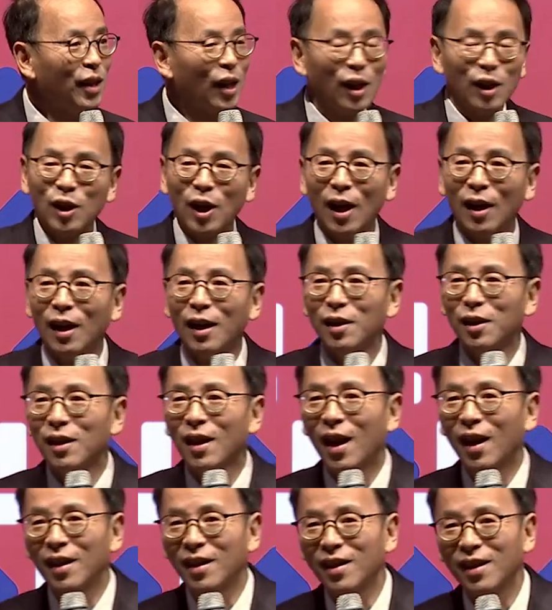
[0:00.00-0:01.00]
China
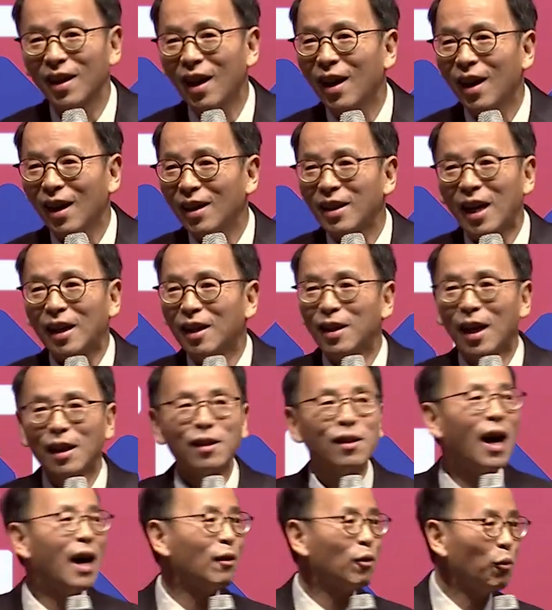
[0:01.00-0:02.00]
doesn't
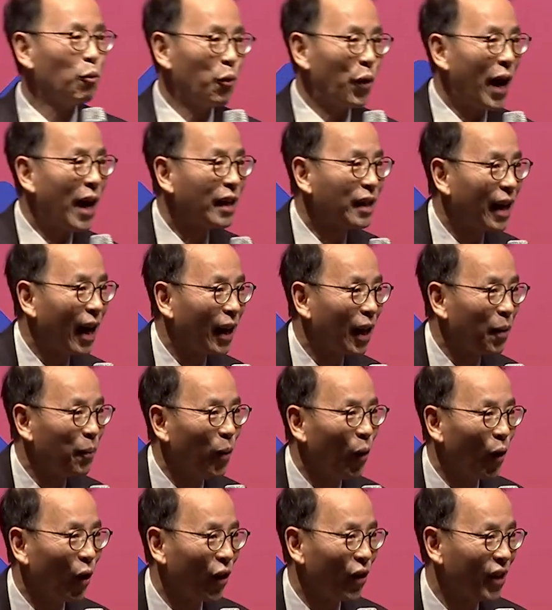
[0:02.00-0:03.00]
know how to react
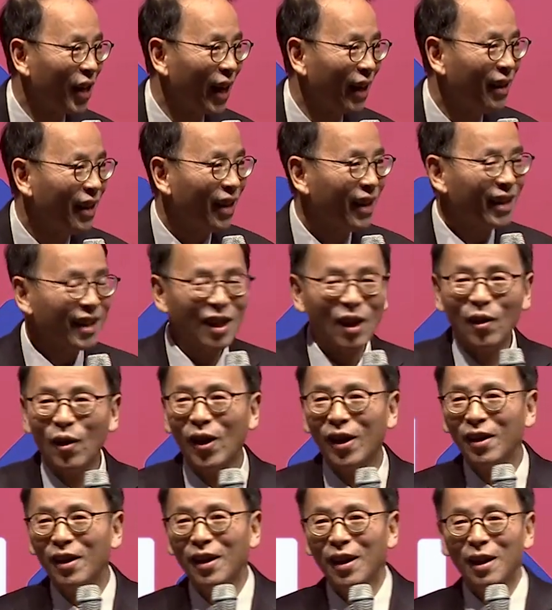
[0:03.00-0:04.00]
anymore.
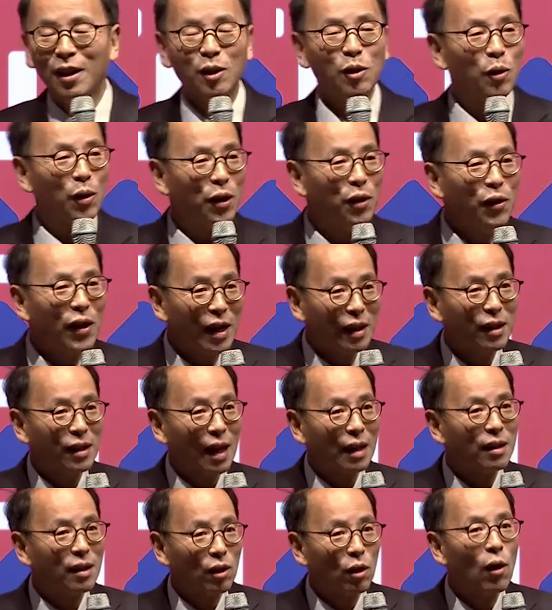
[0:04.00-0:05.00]
So the U.S.
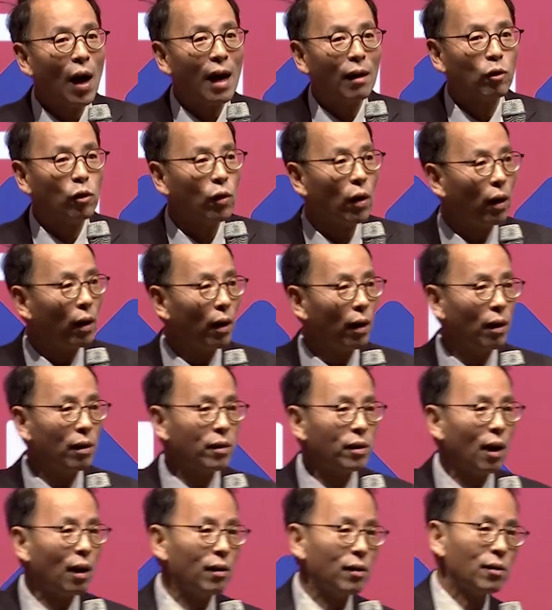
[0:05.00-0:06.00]
doesn't know how to
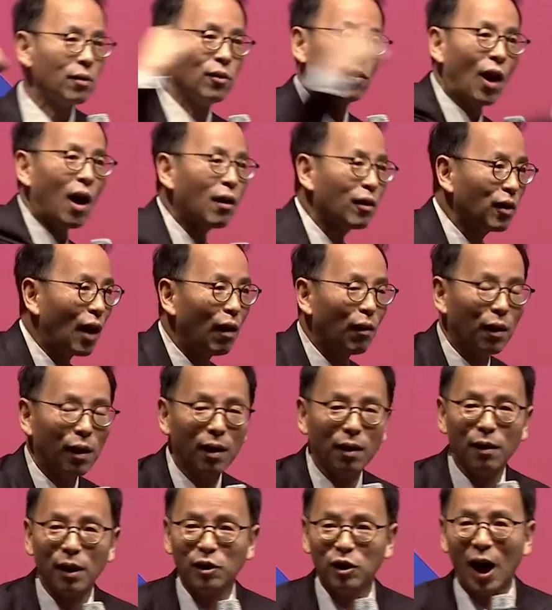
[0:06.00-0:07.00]
knock down
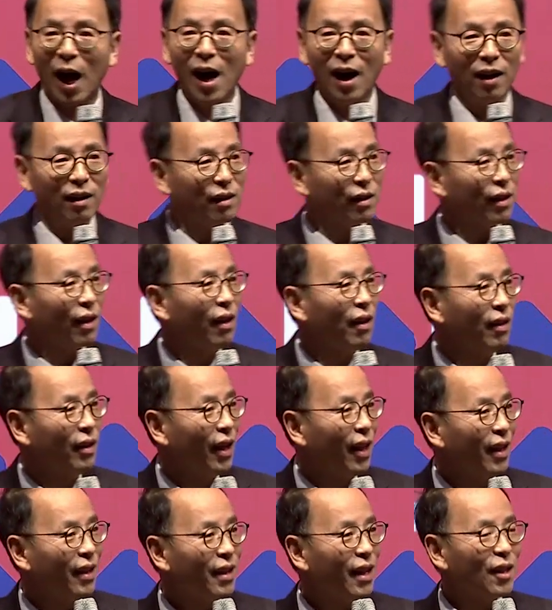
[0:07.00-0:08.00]
the giant.
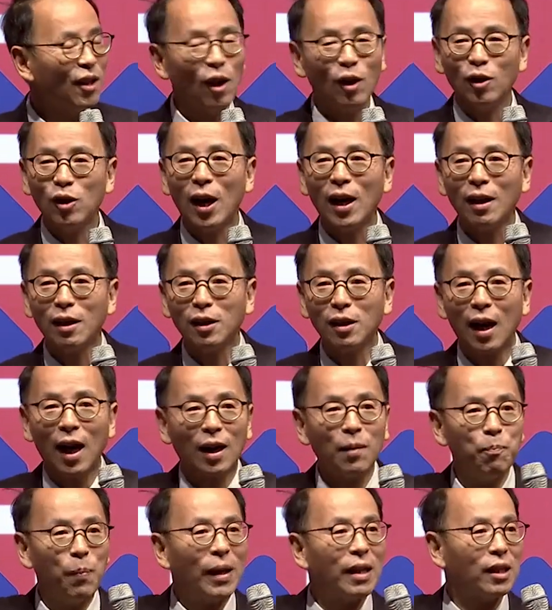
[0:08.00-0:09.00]
China is like a
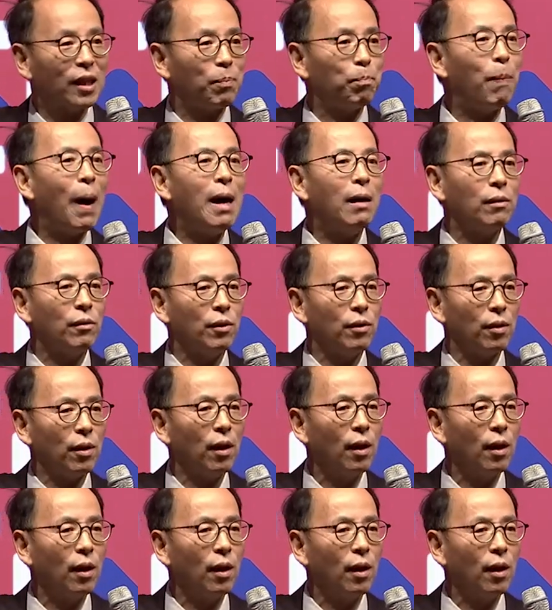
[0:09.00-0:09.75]
big sponge.